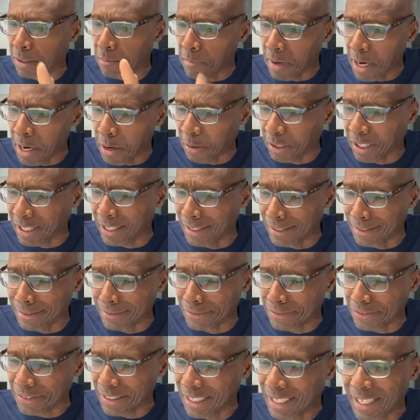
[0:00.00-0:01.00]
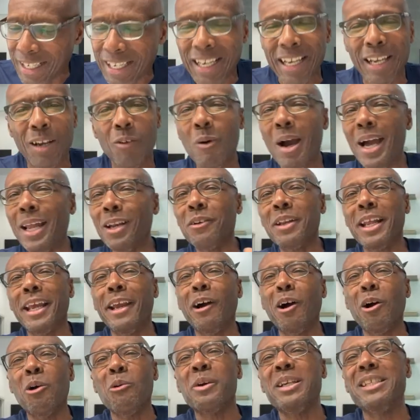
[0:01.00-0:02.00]
Americans. Why do they
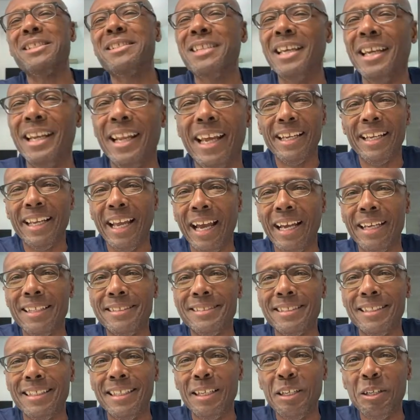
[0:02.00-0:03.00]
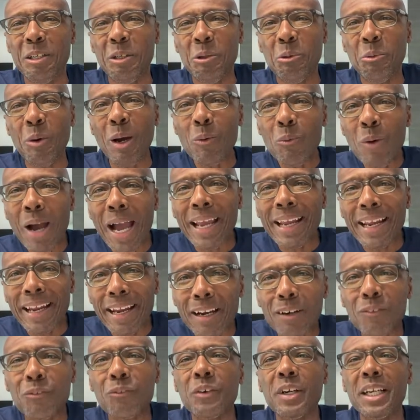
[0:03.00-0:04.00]
always say guys? Well, why
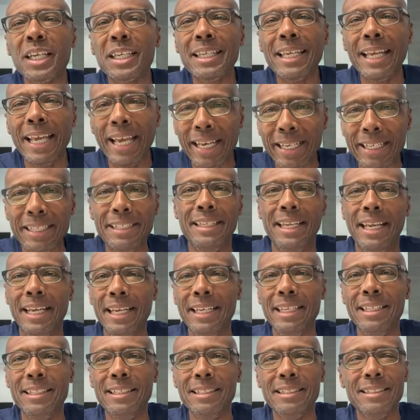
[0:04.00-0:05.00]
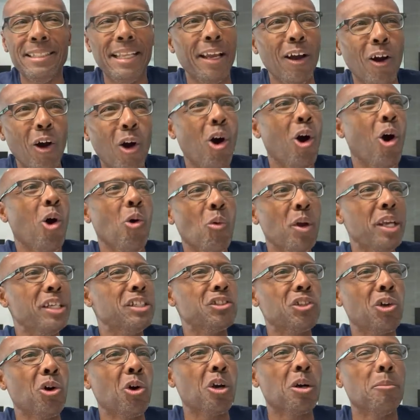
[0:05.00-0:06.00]
every candidate, they always
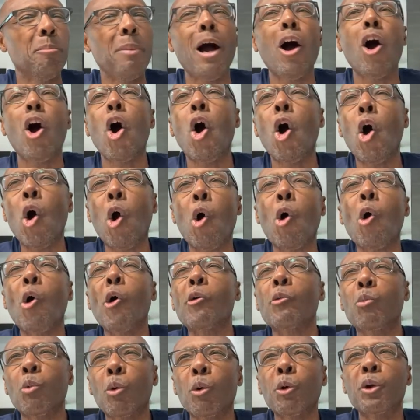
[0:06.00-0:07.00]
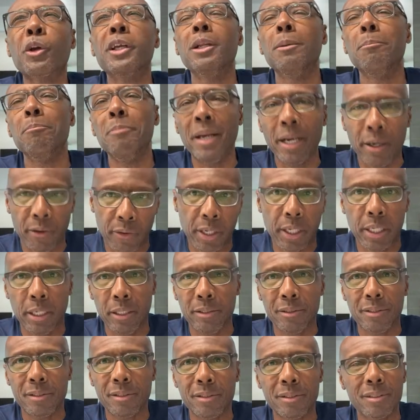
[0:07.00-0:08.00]
talk about hardworking
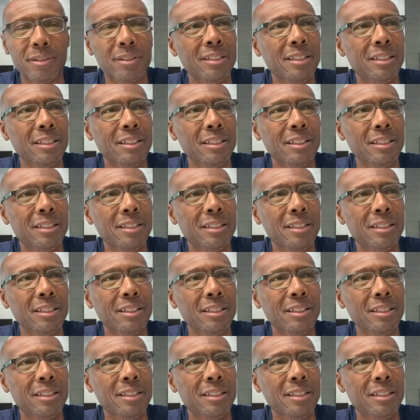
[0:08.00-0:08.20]
Americans.